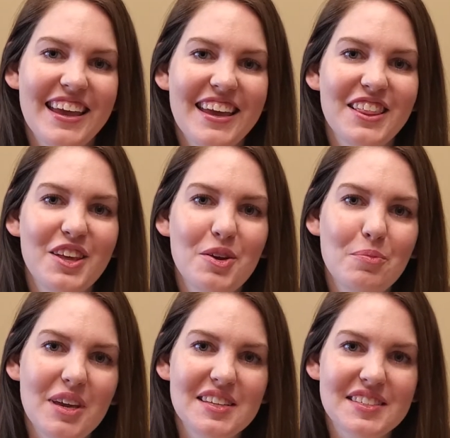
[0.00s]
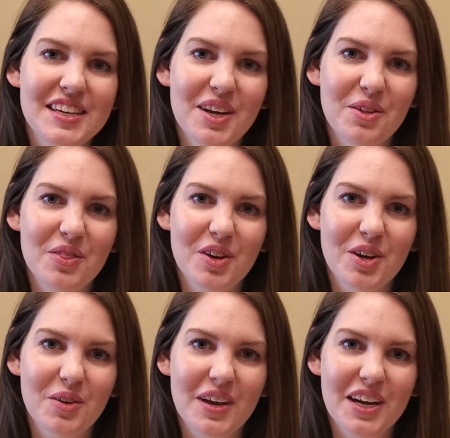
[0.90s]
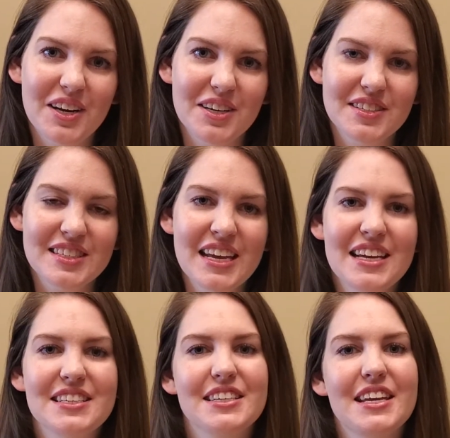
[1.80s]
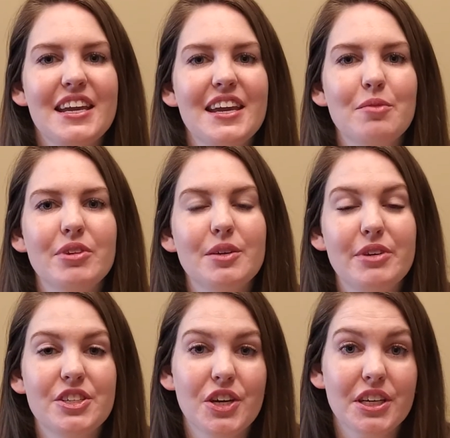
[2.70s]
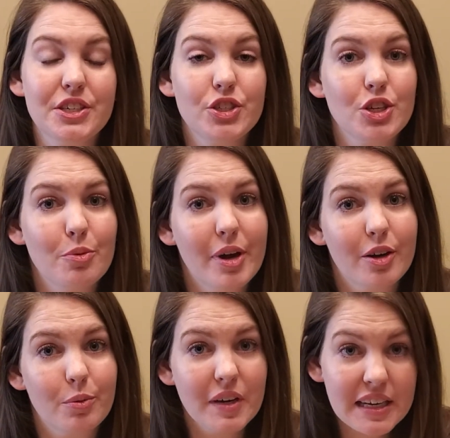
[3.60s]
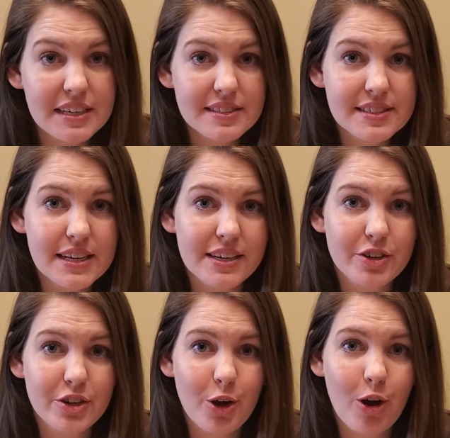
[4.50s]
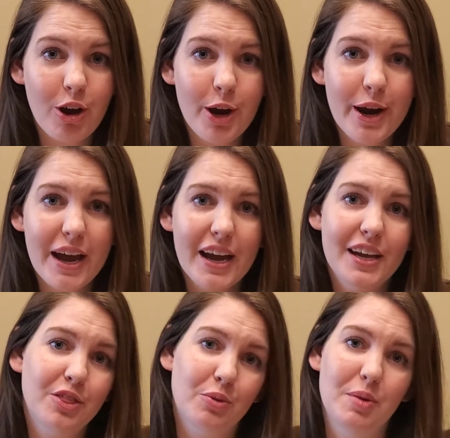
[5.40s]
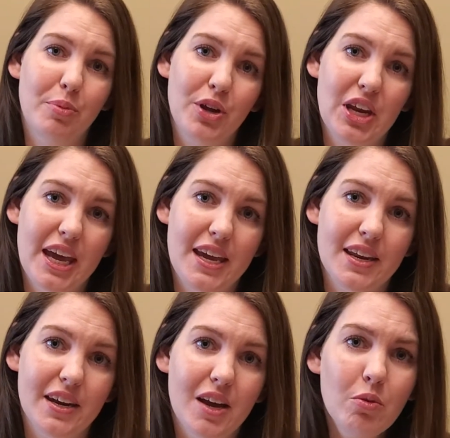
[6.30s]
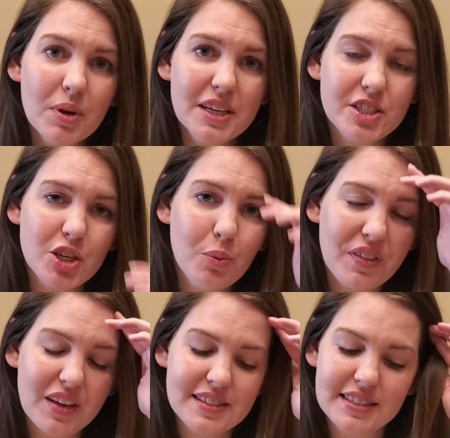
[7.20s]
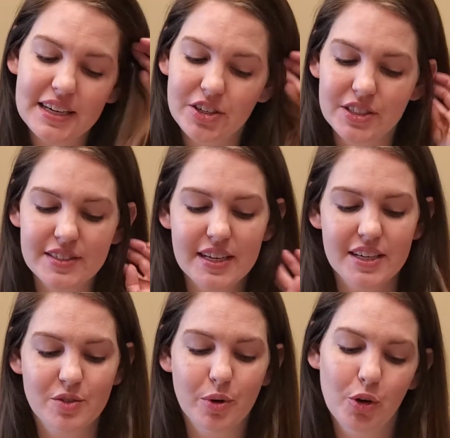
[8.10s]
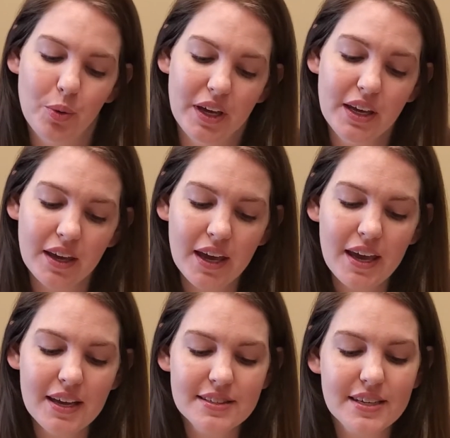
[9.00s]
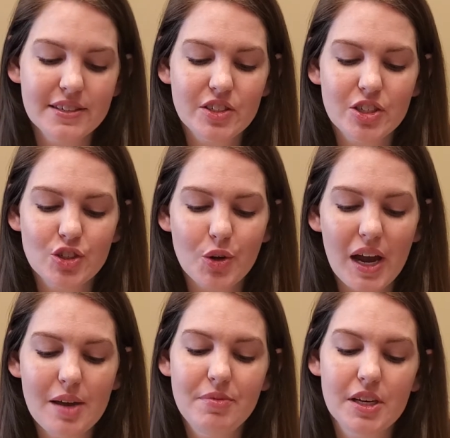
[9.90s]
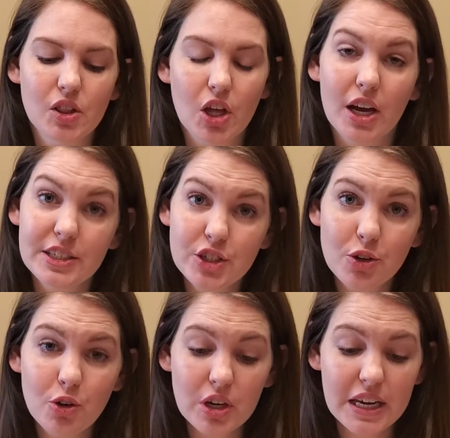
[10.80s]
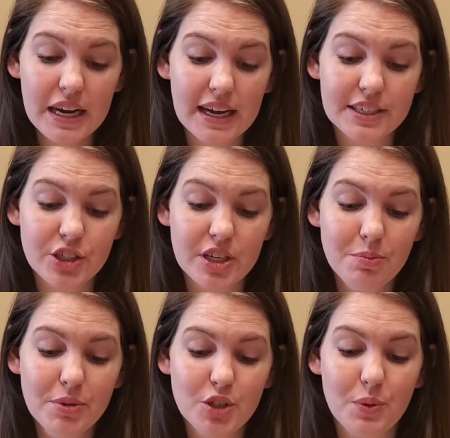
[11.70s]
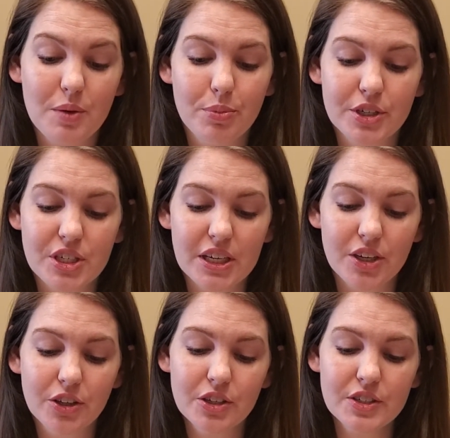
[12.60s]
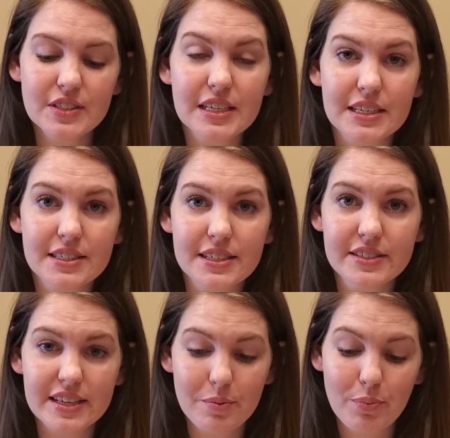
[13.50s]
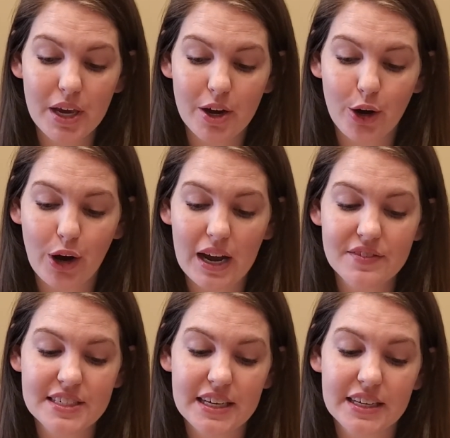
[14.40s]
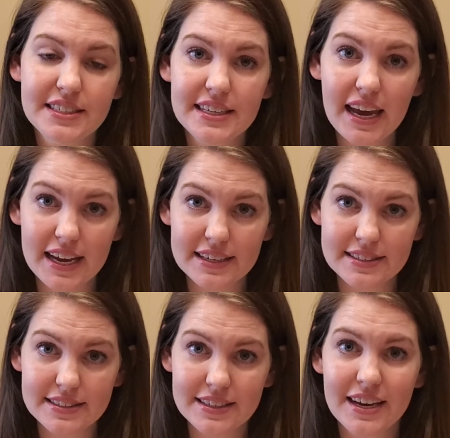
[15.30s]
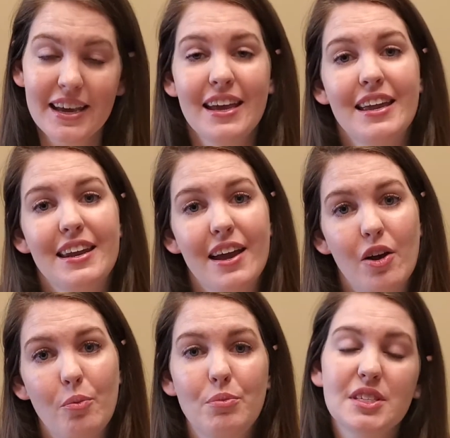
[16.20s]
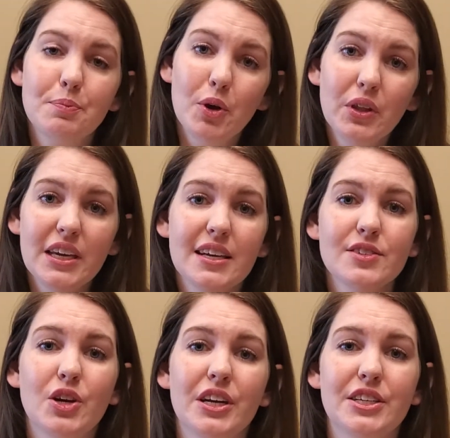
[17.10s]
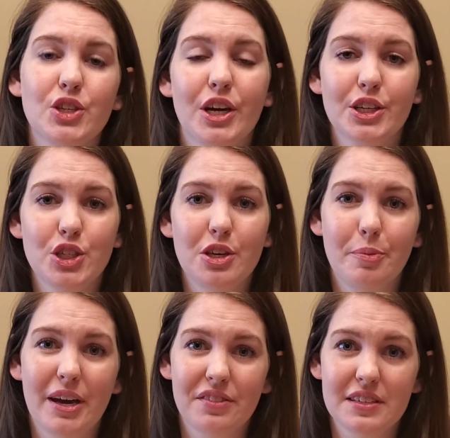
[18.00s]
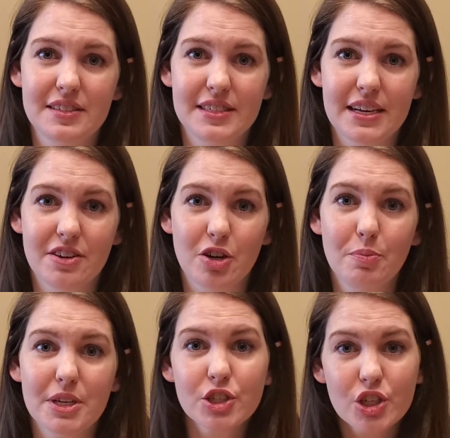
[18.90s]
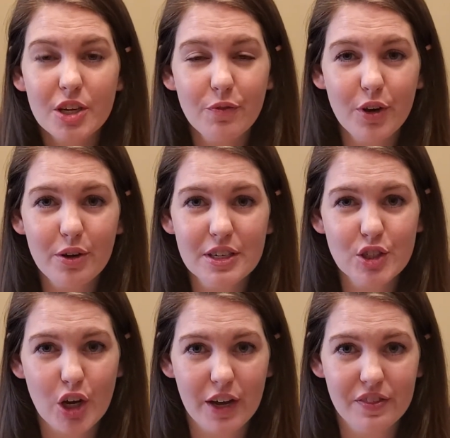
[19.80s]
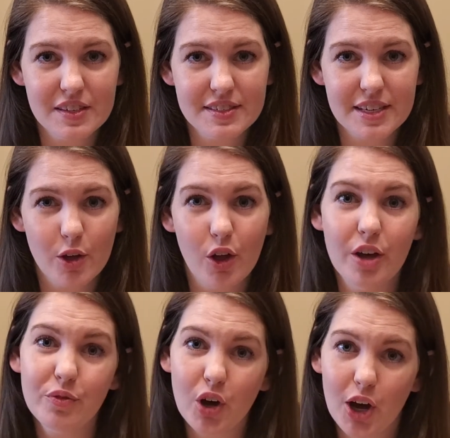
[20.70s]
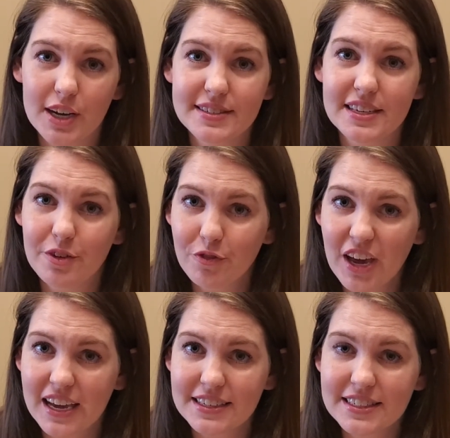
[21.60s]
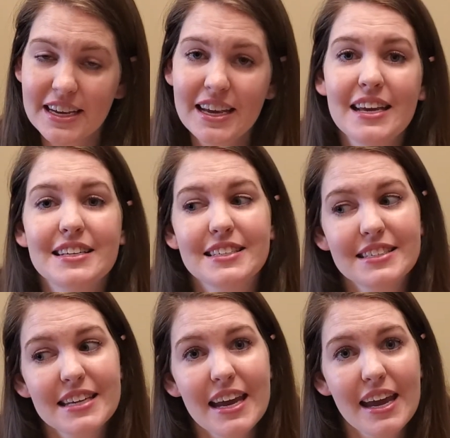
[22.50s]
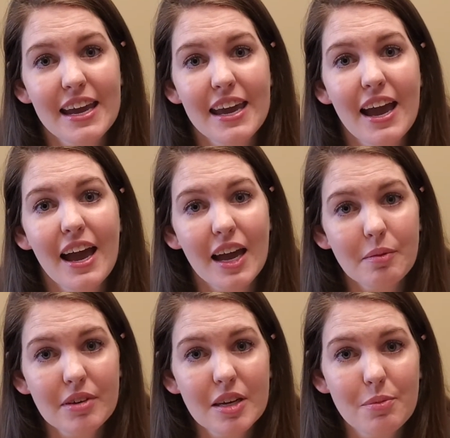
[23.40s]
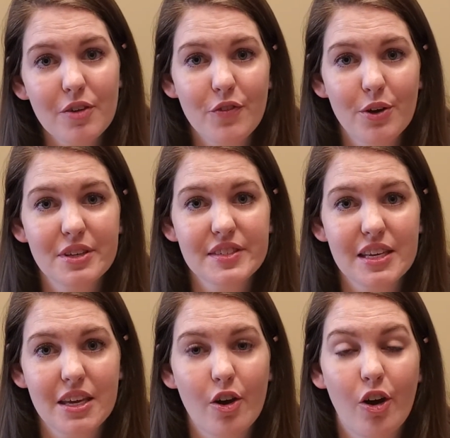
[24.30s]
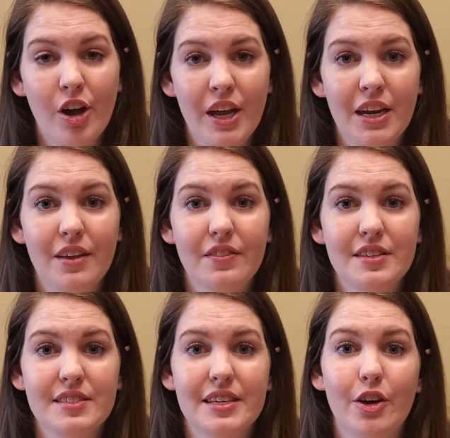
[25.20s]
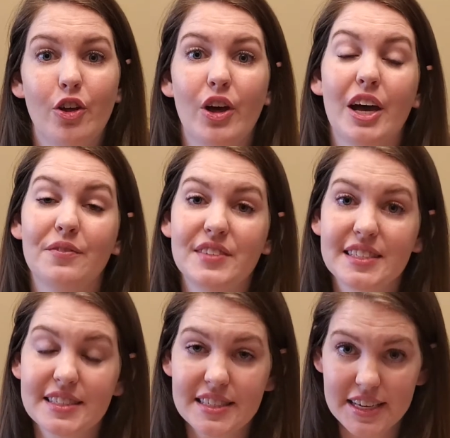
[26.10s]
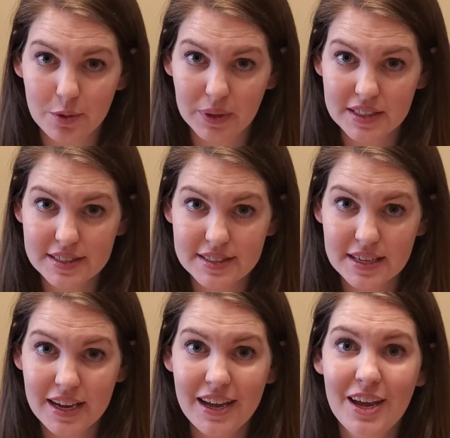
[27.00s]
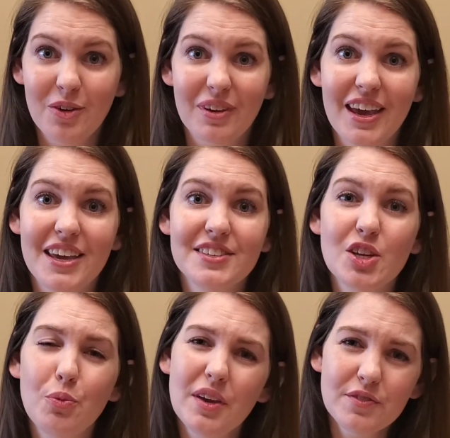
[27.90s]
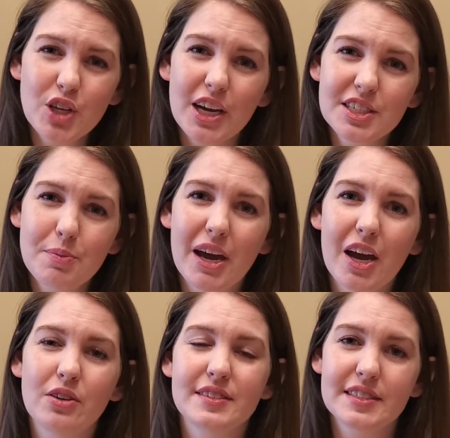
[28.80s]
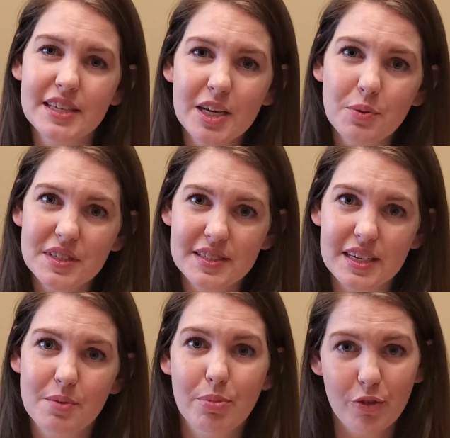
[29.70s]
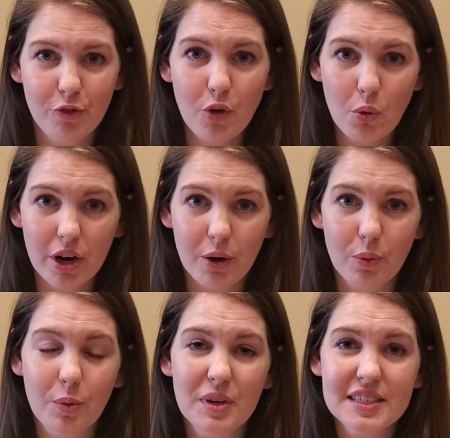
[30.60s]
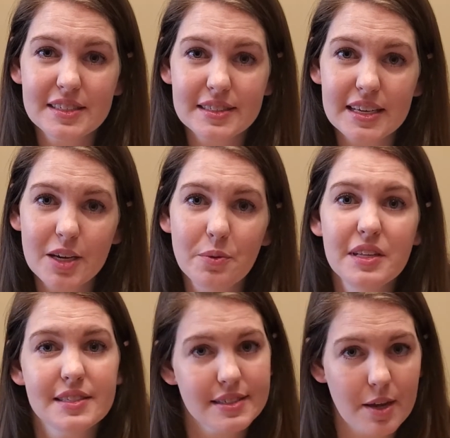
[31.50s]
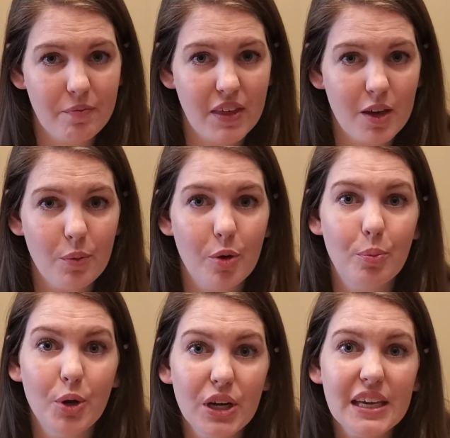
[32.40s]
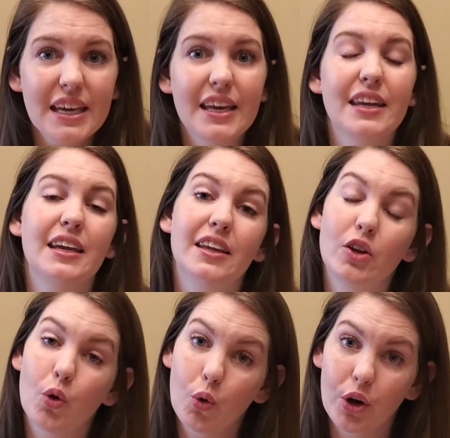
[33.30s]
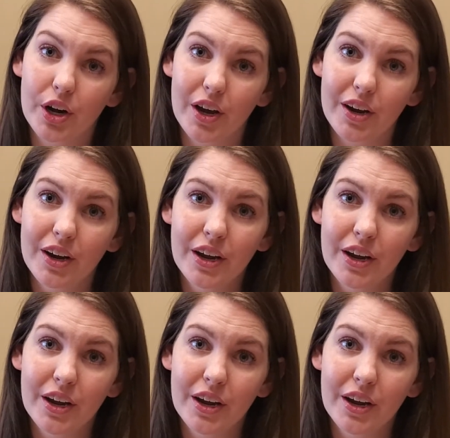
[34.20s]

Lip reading: Hello, Banks Goodell third graders. Today I'm going to be talking to you about a reading standard, RI 3.8. And I'll read to you what that standard says real quick. It says, describe the logical connection between particular sentences and paragraphs in a text. Now, Ms. Bowling has already talked to you about this standard, but she focused on the skill of cause and effect. Today, I'm going to be focusing on the skill of sequence. Okay, so we've talked about sequencing before. When we sequence something, we're putting it in order.